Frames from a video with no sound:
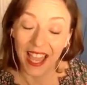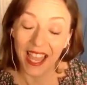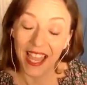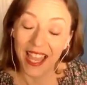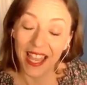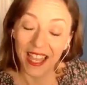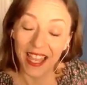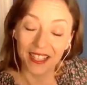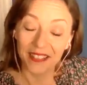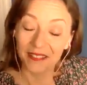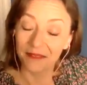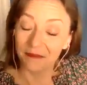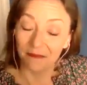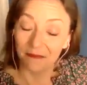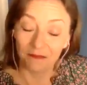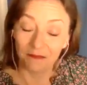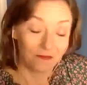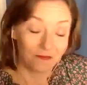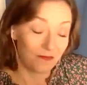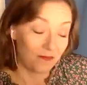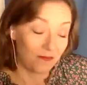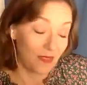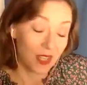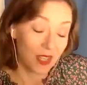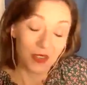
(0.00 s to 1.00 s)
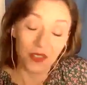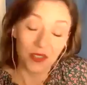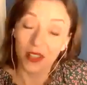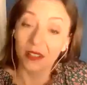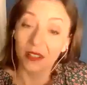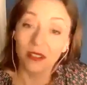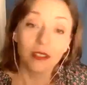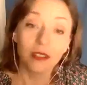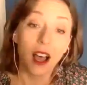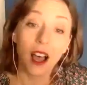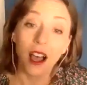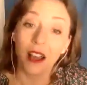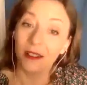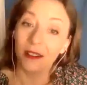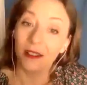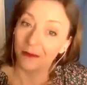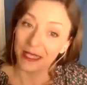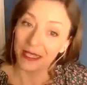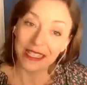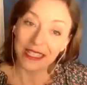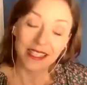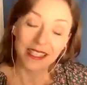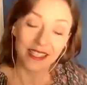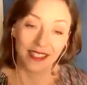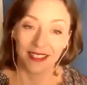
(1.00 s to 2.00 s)
And there's a lot of
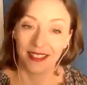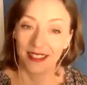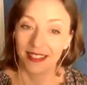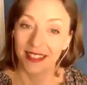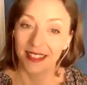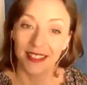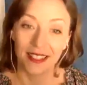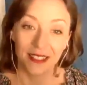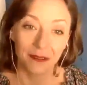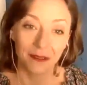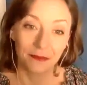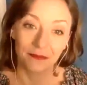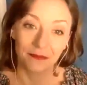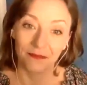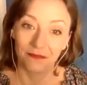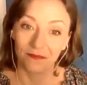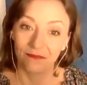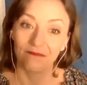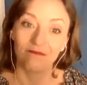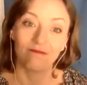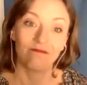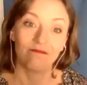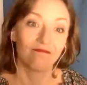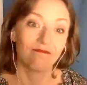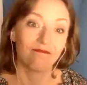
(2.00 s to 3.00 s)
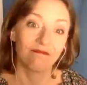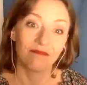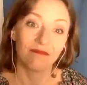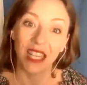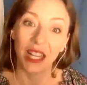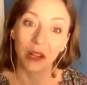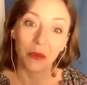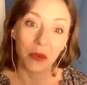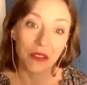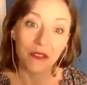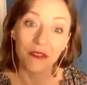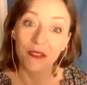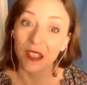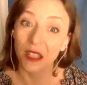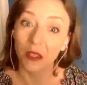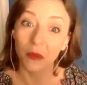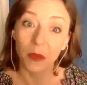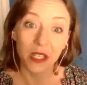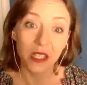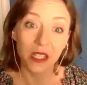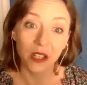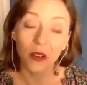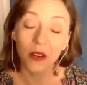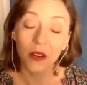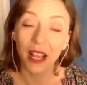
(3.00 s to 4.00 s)
reasons that we feel
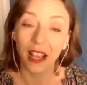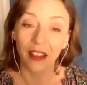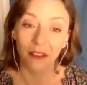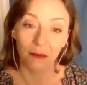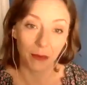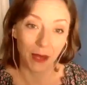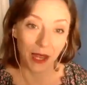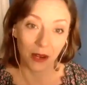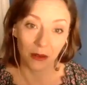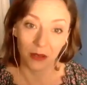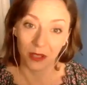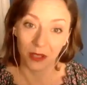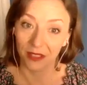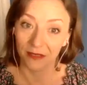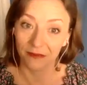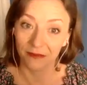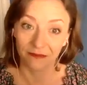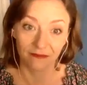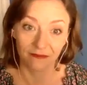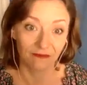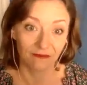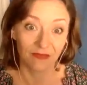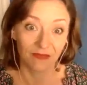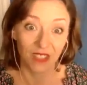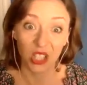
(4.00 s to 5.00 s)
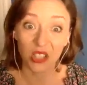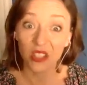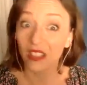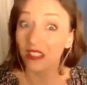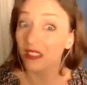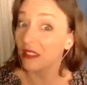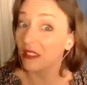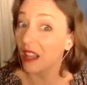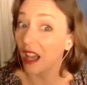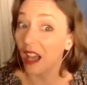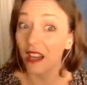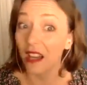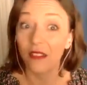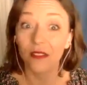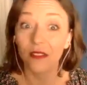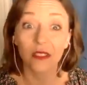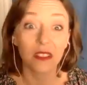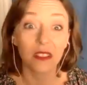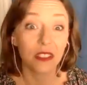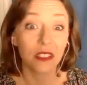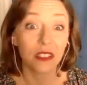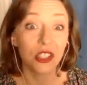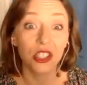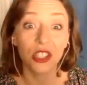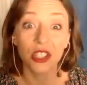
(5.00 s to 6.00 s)
we don't have power. There's a lot of
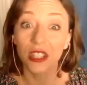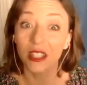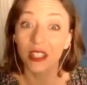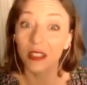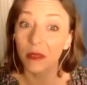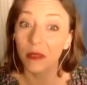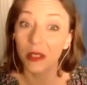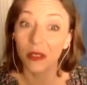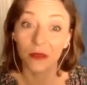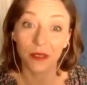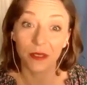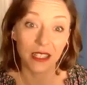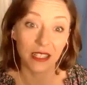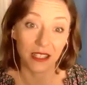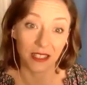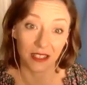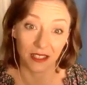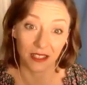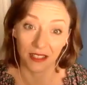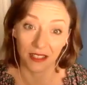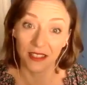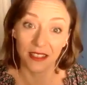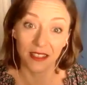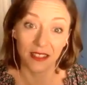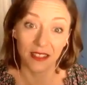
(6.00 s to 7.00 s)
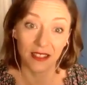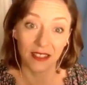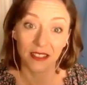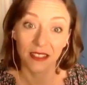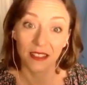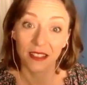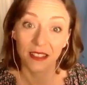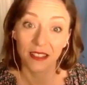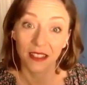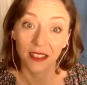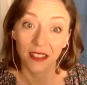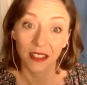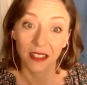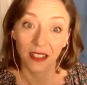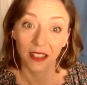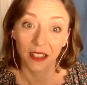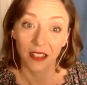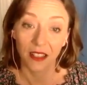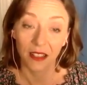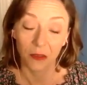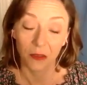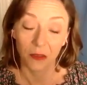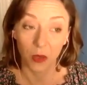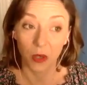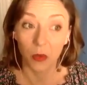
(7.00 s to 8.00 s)
legitimate reasons
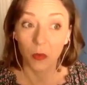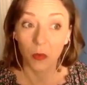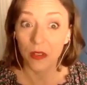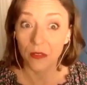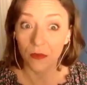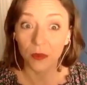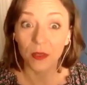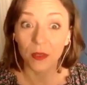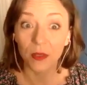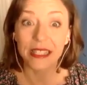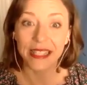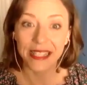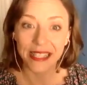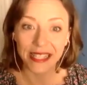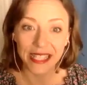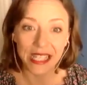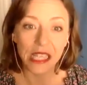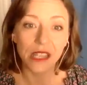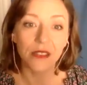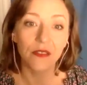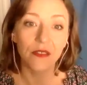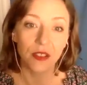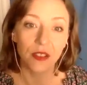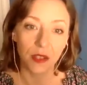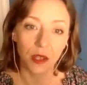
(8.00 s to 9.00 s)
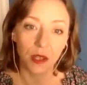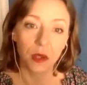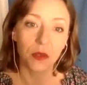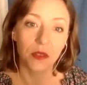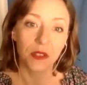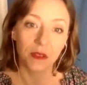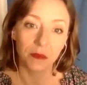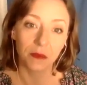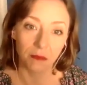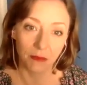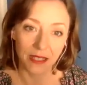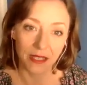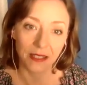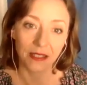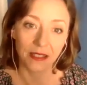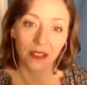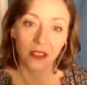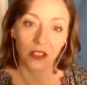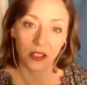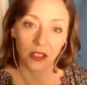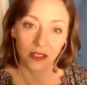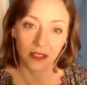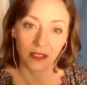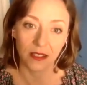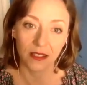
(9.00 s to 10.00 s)
where we've received those
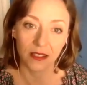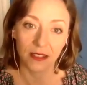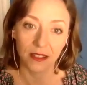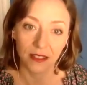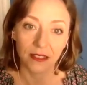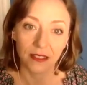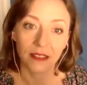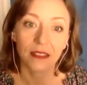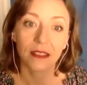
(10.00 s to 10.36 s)
messages.